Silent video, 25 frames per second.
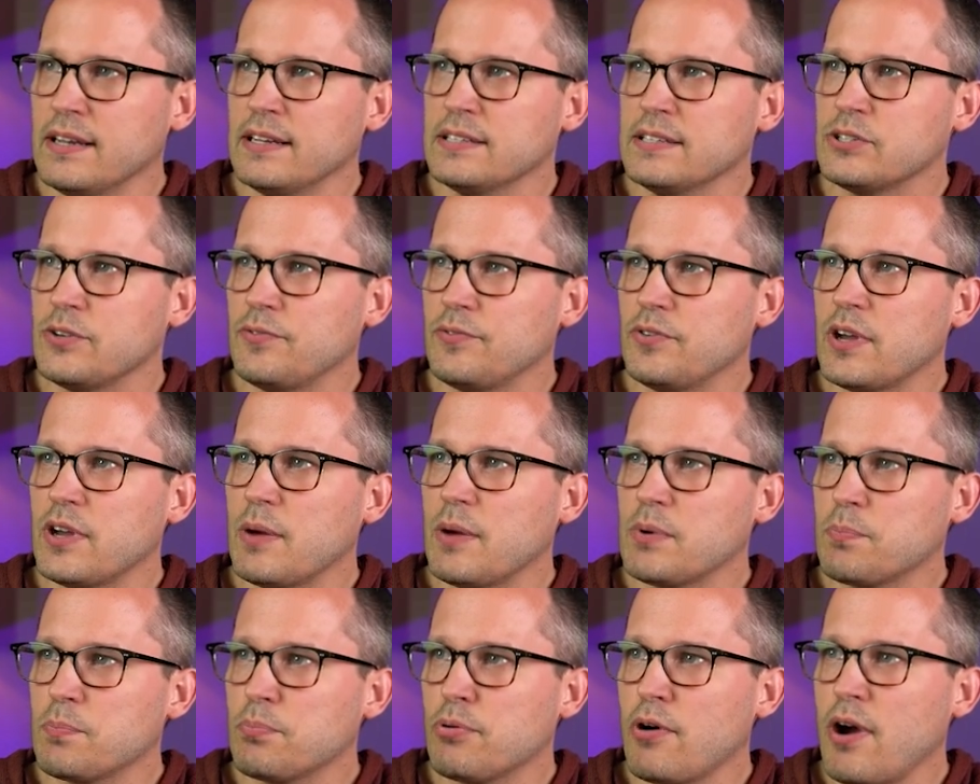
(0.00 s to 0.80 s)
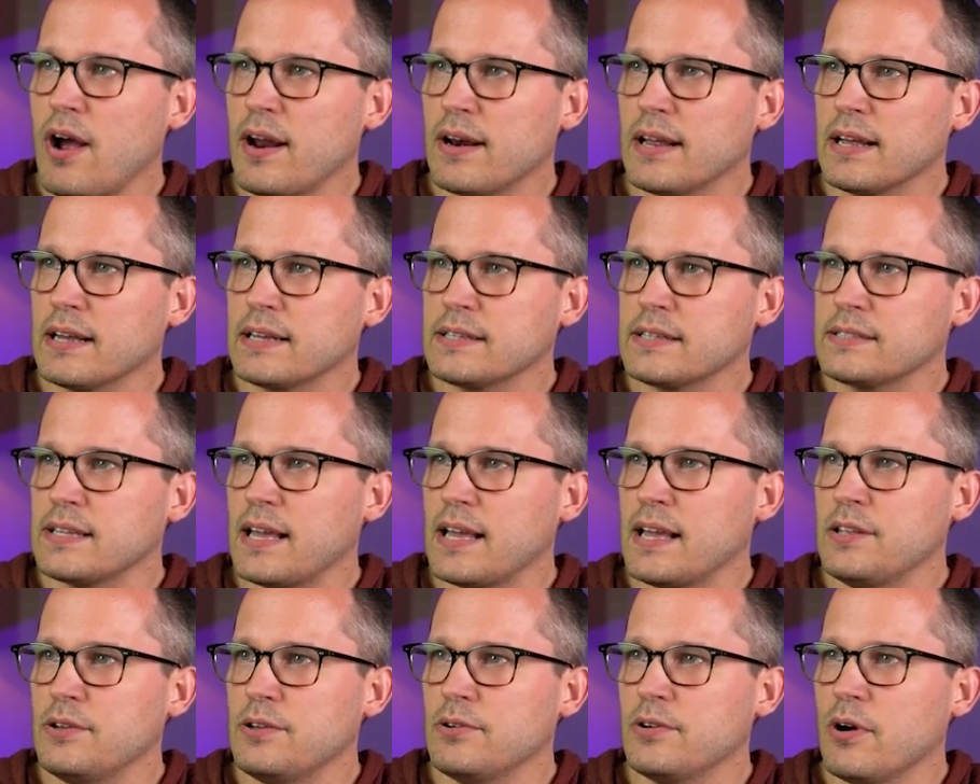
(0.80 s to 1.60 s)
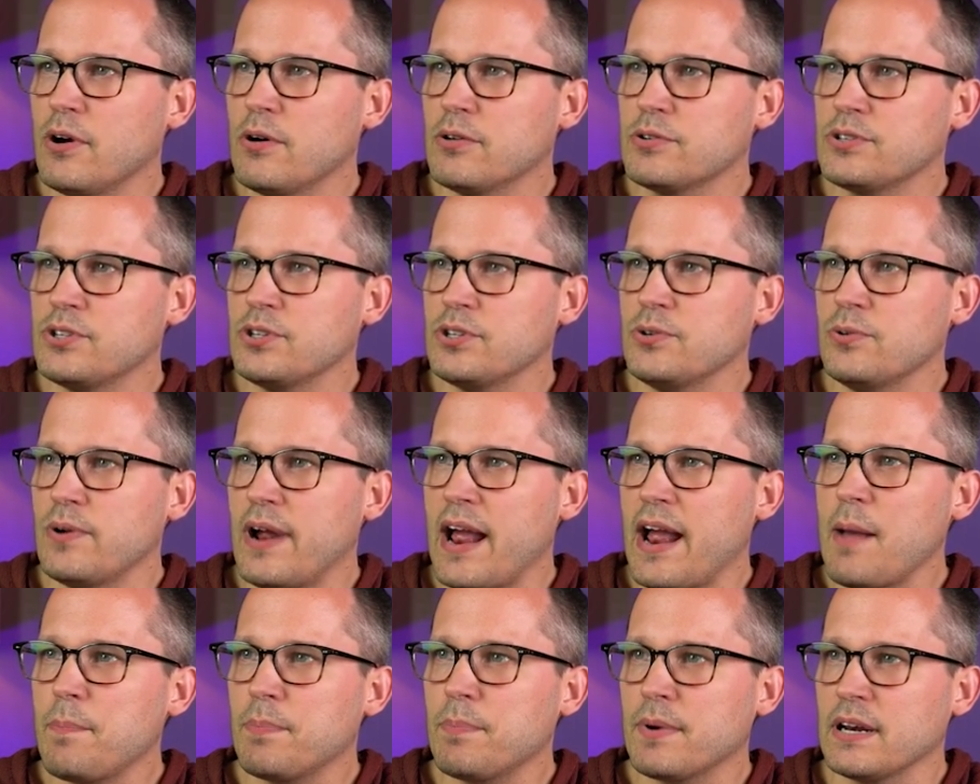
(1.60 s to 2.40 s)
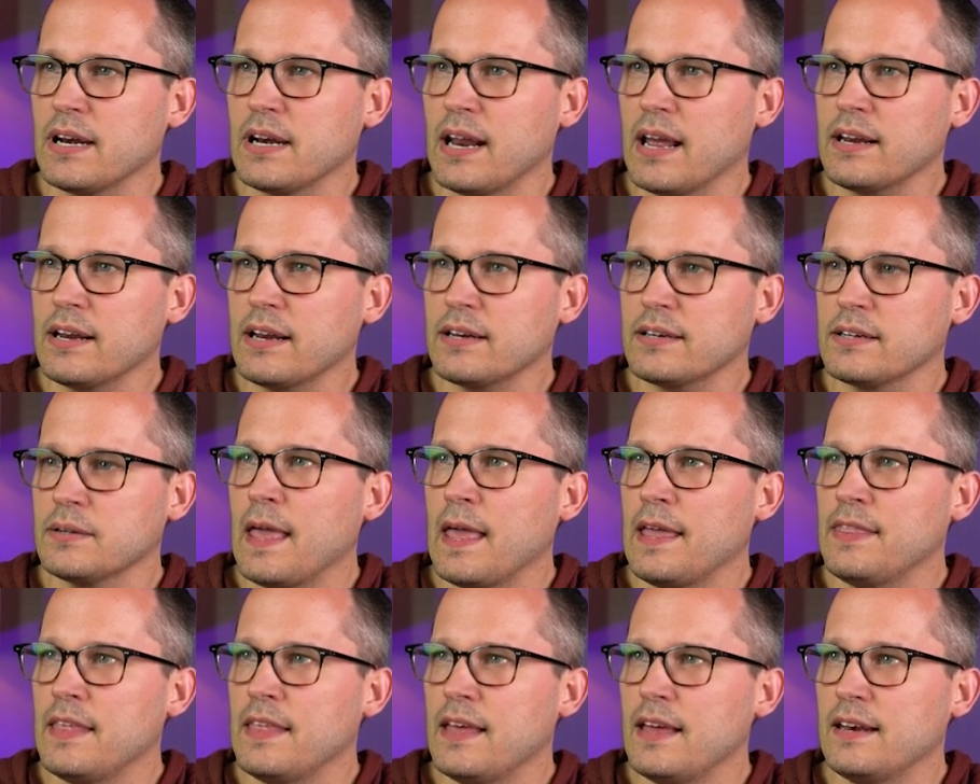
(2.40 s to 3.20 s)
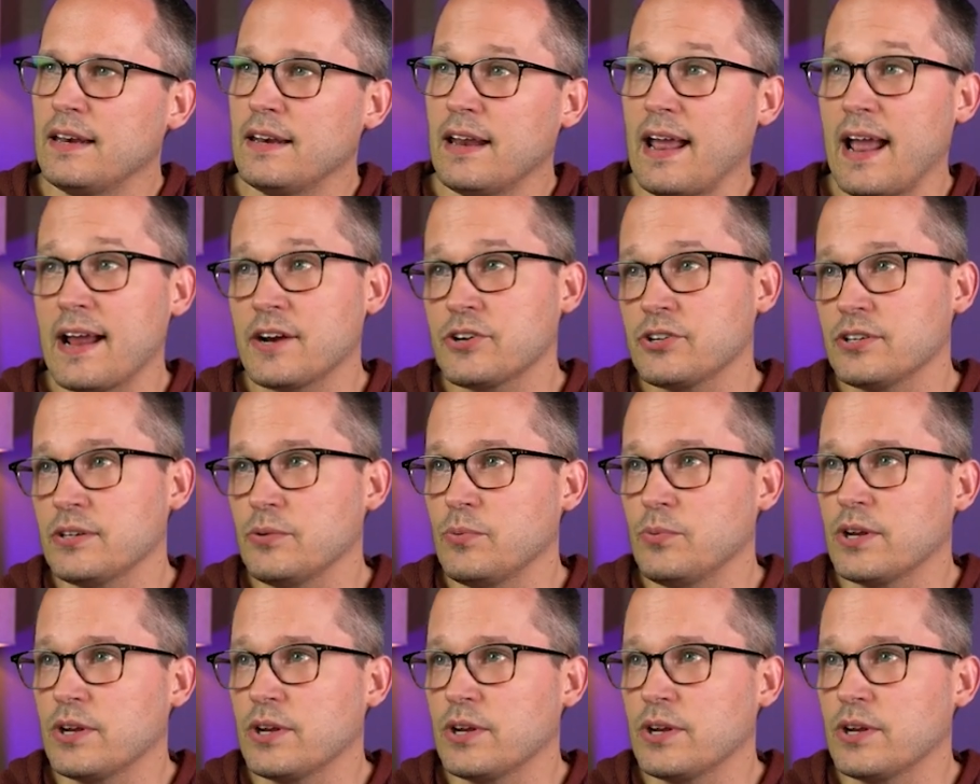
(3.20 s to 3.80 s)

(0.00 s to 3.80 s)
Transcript: So if you come to products and you go to App Connect, and then actually we